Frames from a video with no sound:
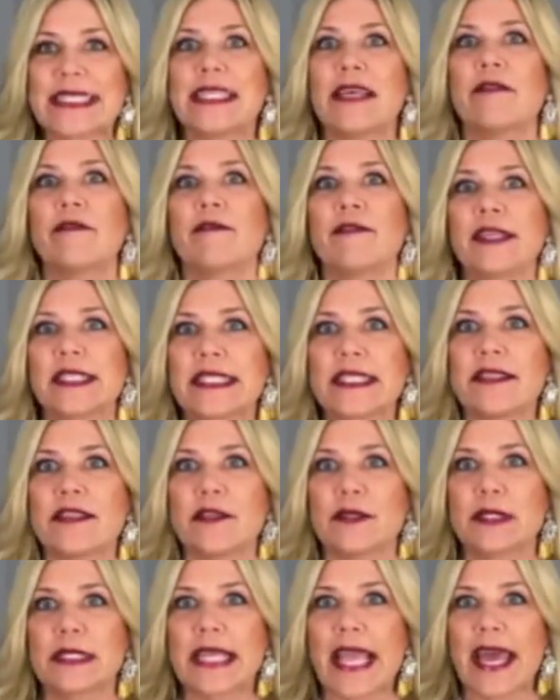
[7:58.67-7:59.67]
that fits in
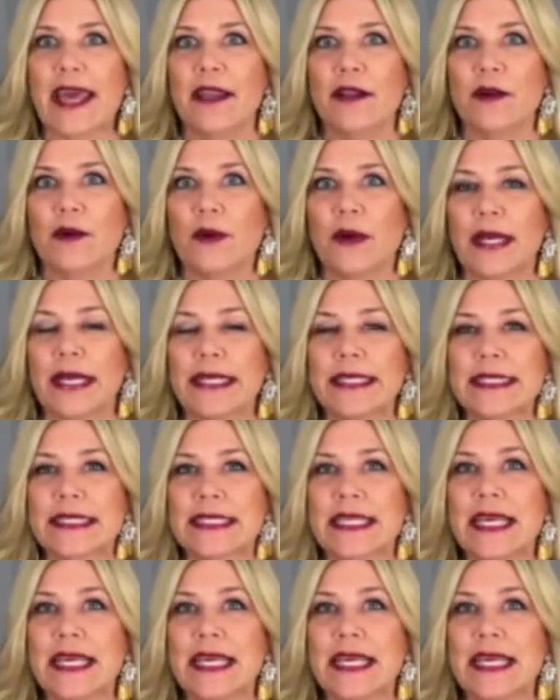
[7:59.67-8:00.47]
those categories